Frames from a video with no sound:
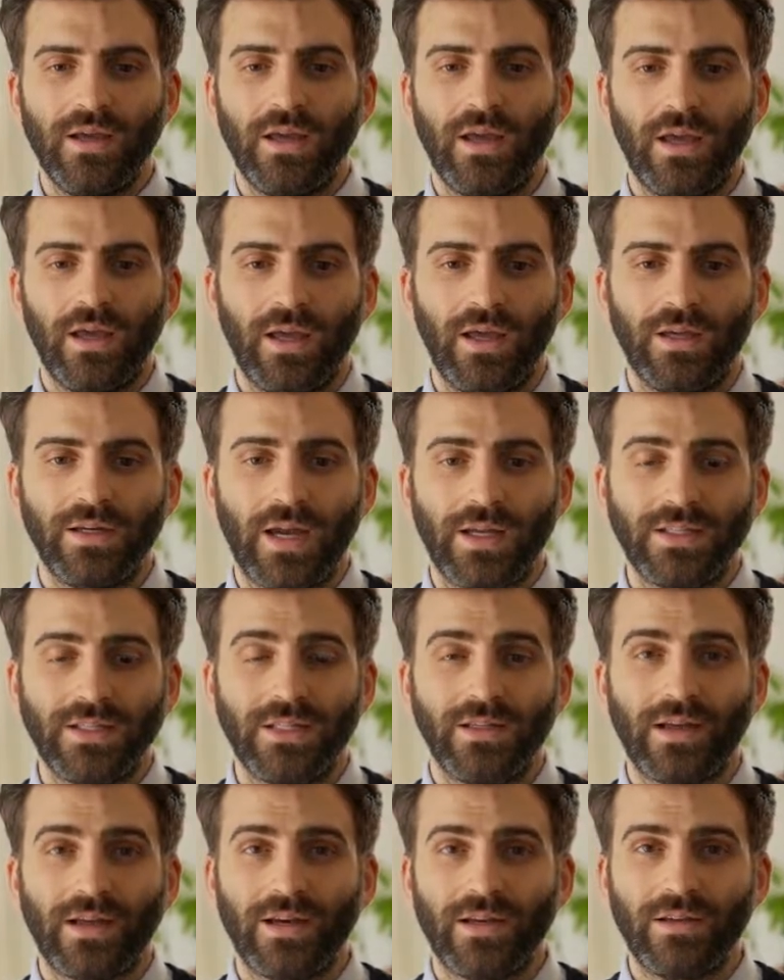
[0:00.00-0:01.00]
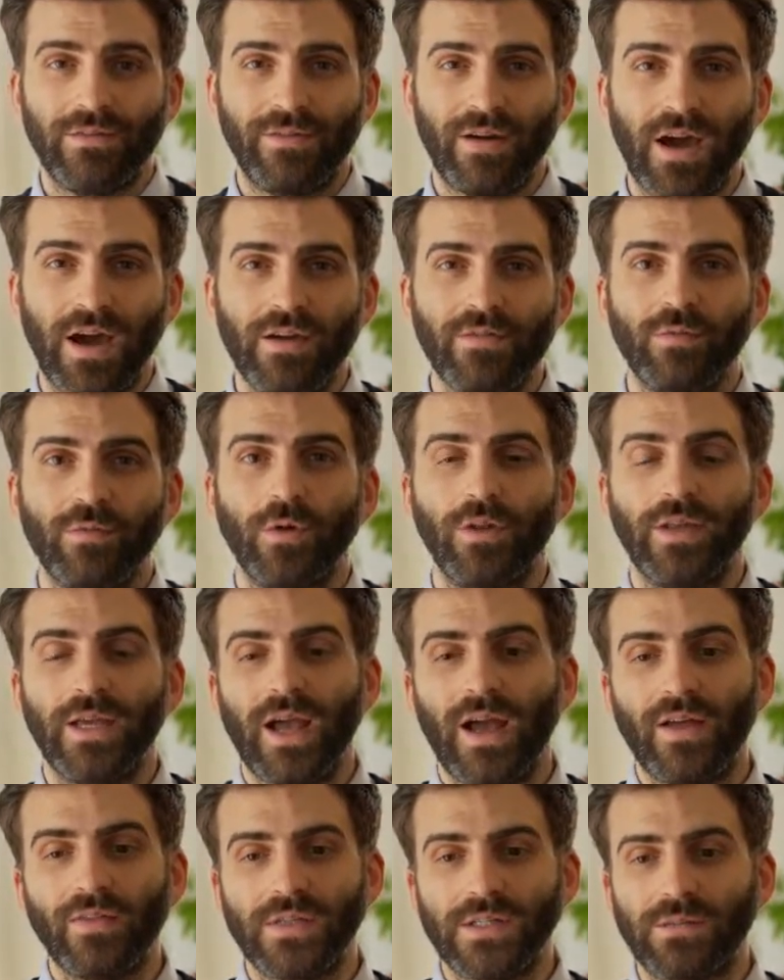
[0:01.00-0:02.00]
in 1995 really
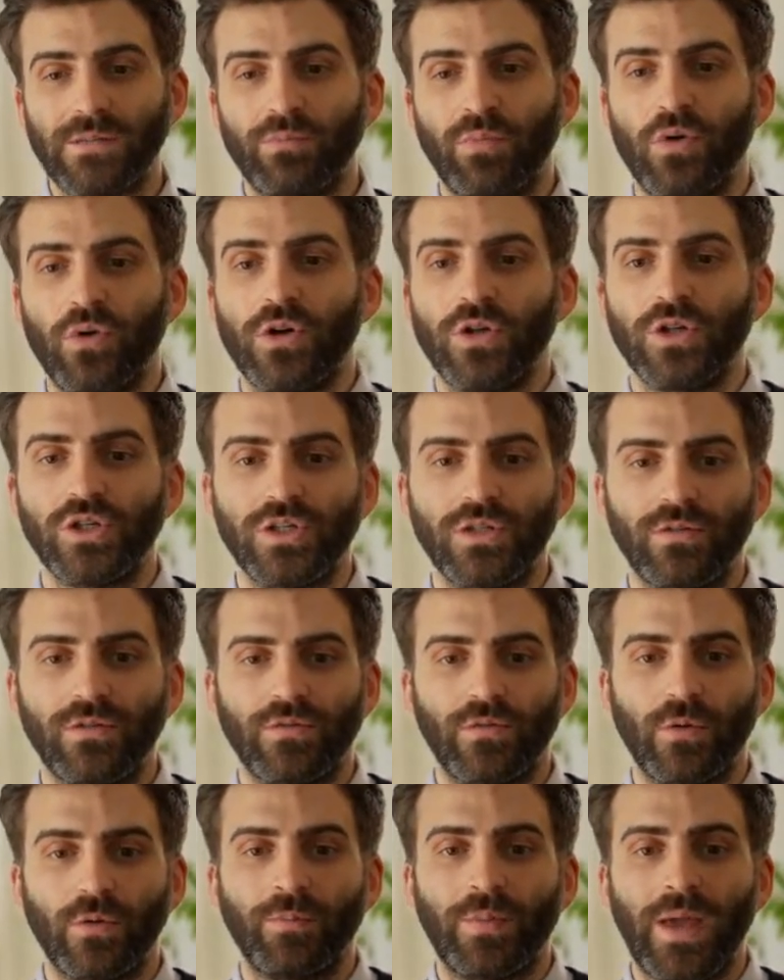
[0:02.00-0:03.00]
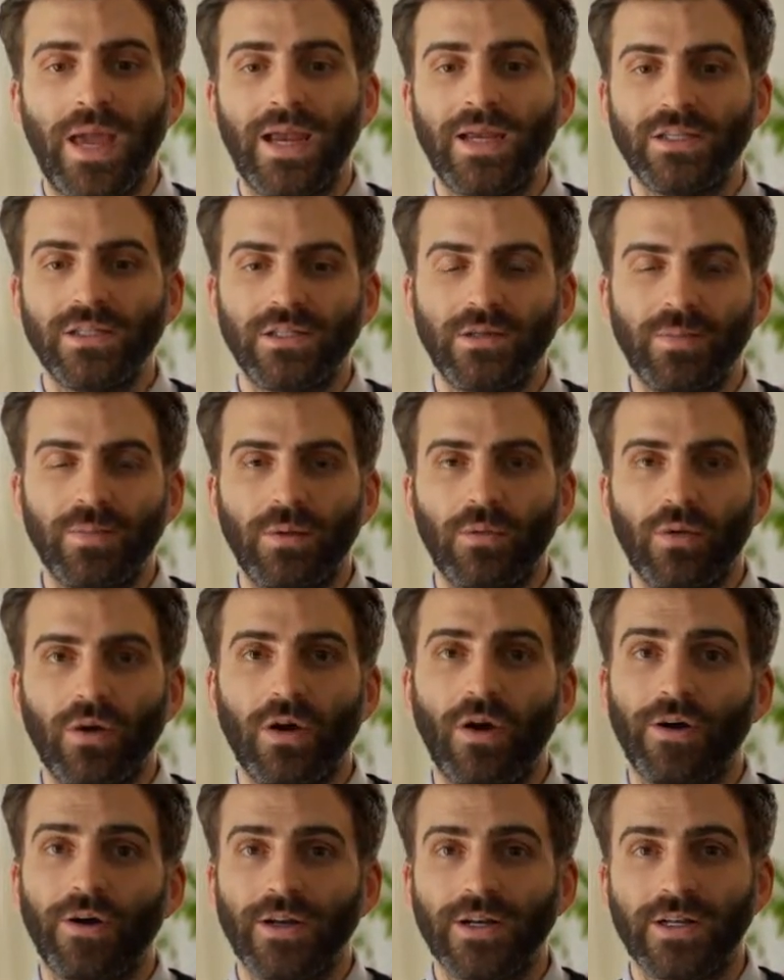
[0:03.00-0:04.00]
had this push for pain to be
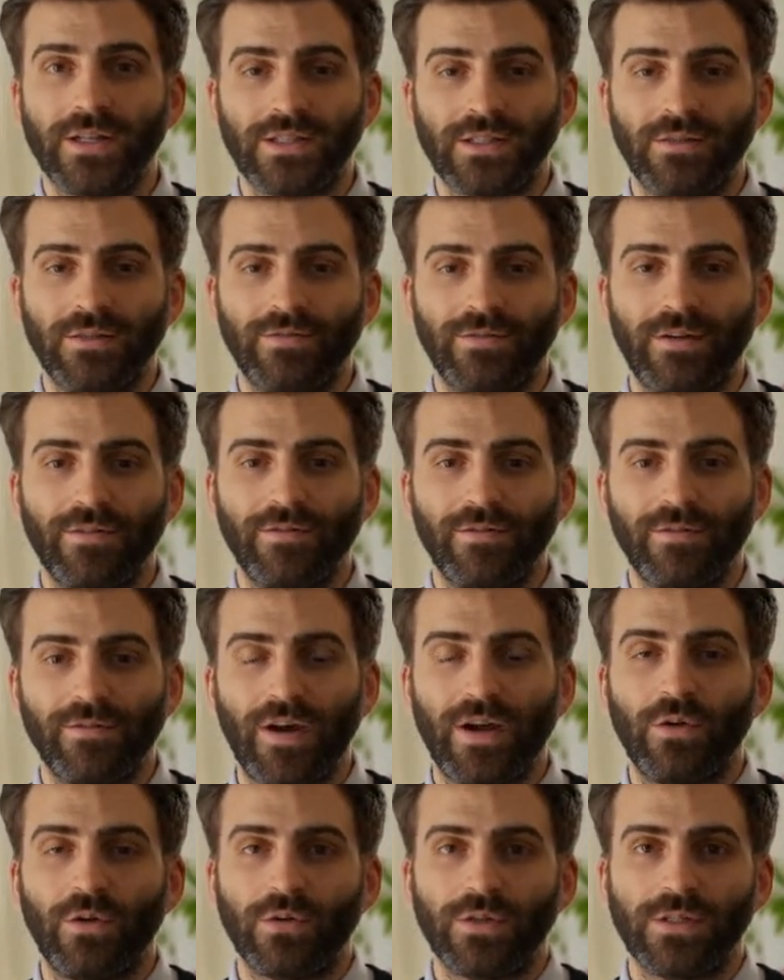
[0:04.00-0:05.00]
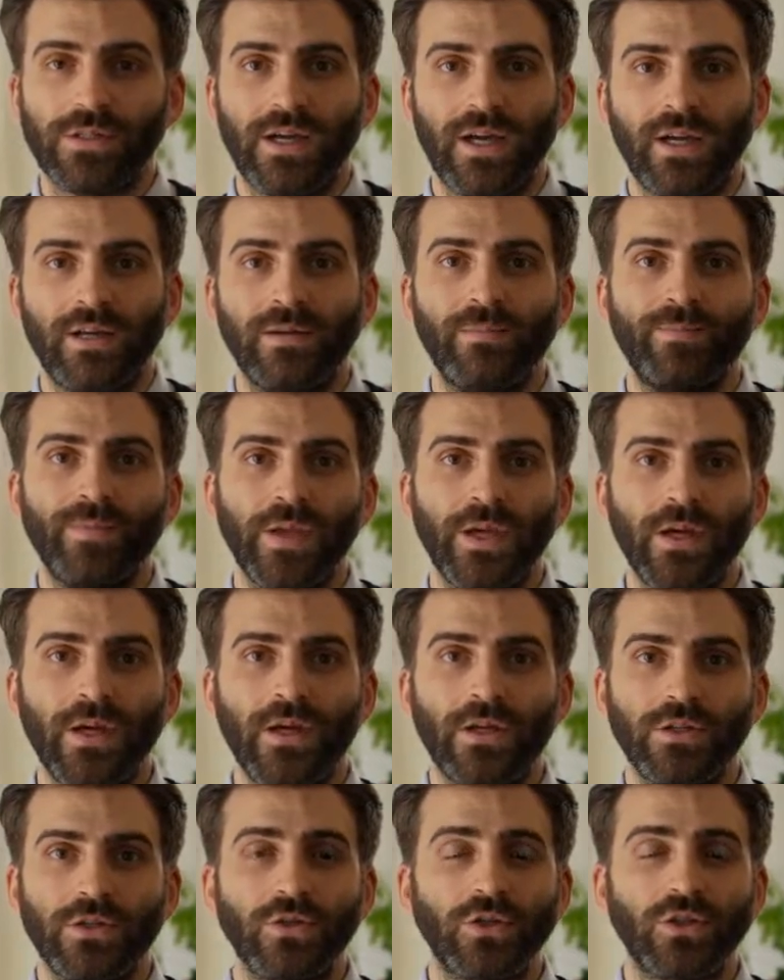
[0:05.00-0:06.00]
regarded as the 5th vital sign.
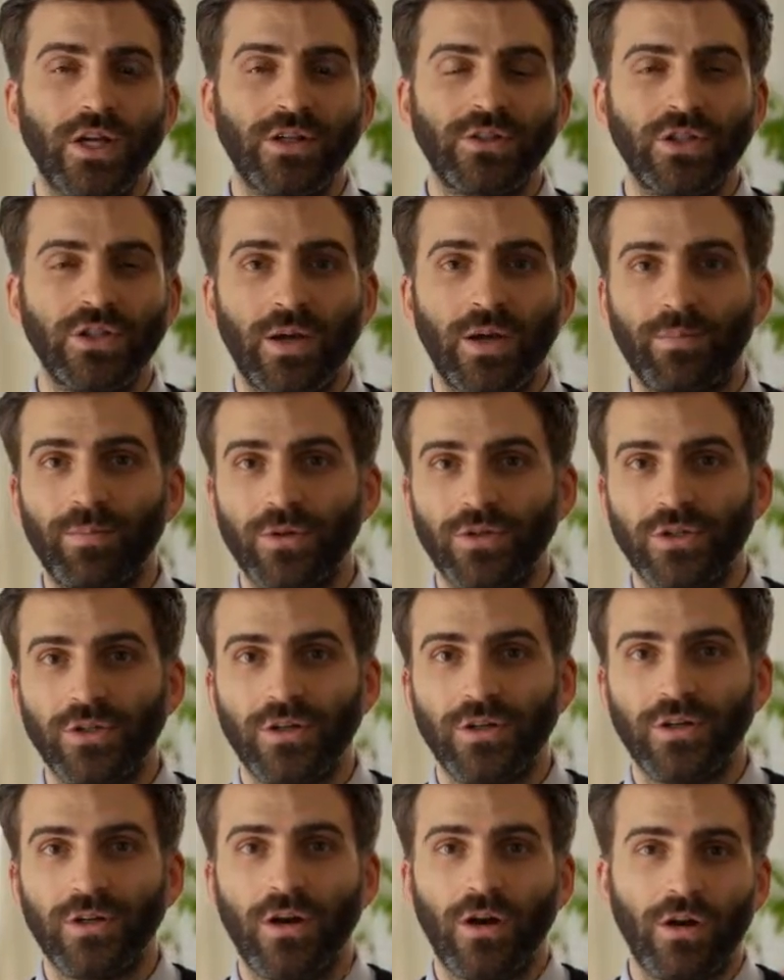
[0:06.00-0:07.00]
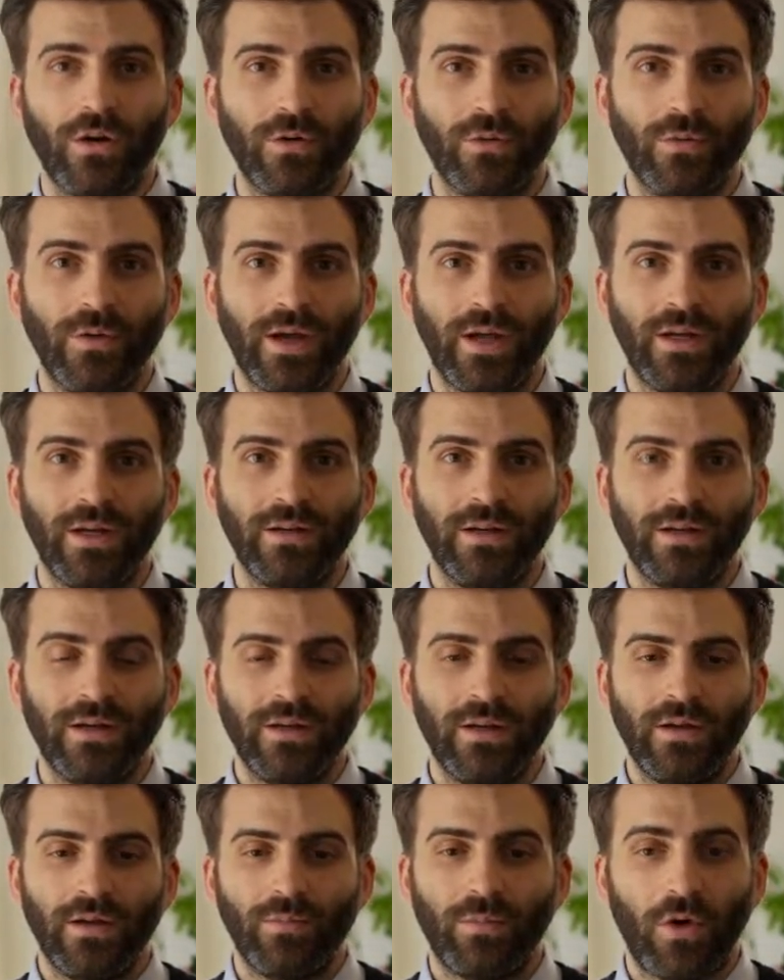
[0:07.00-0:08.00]
So check temperature, heart rate,
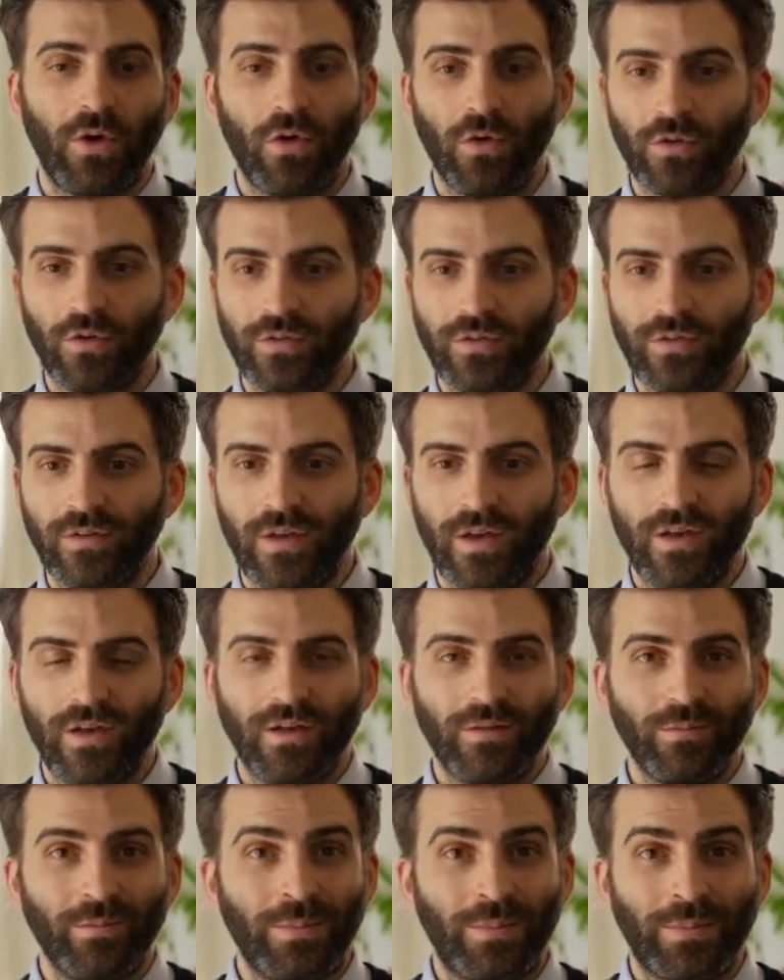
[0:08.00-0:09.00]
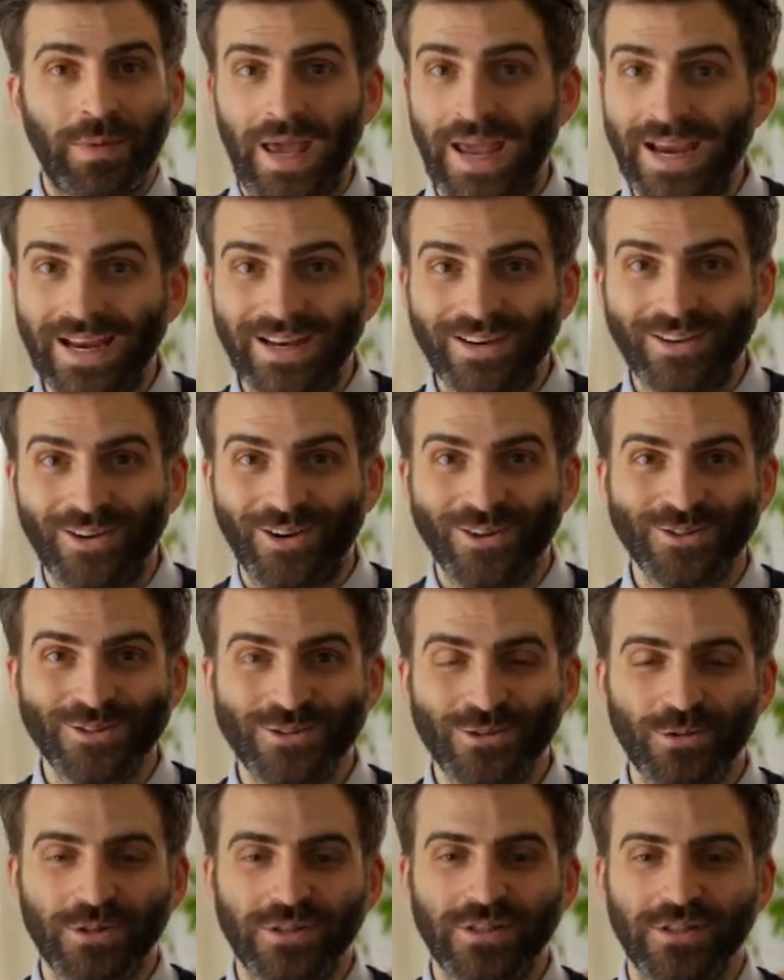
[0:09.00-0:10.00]
pulse, pain, all
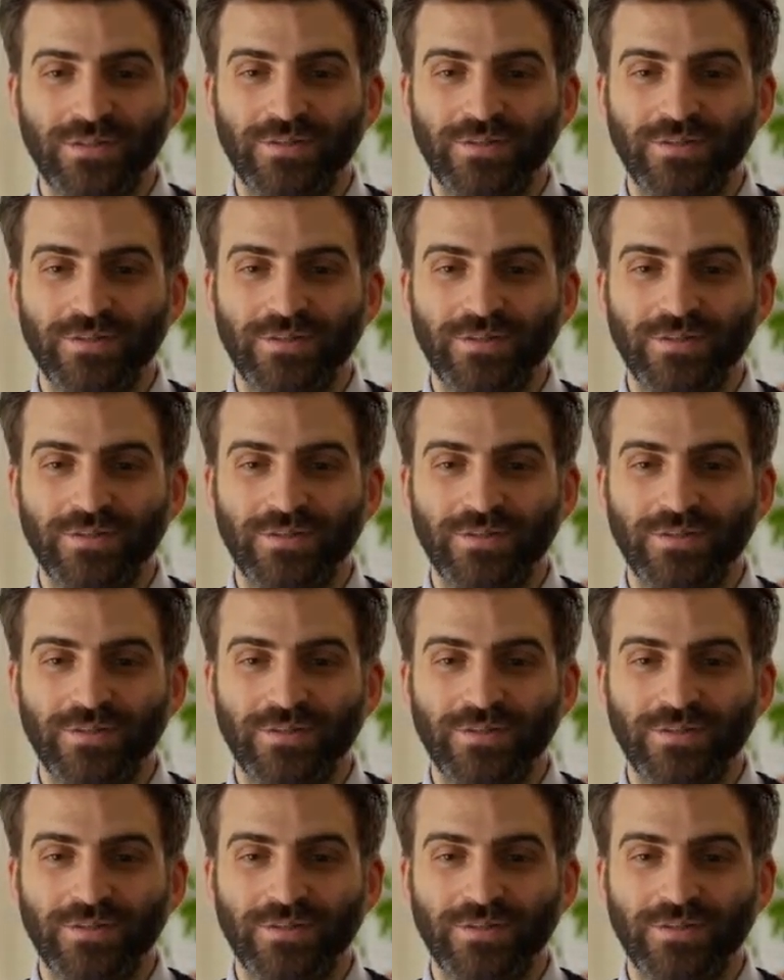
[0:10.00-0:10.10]
sorts of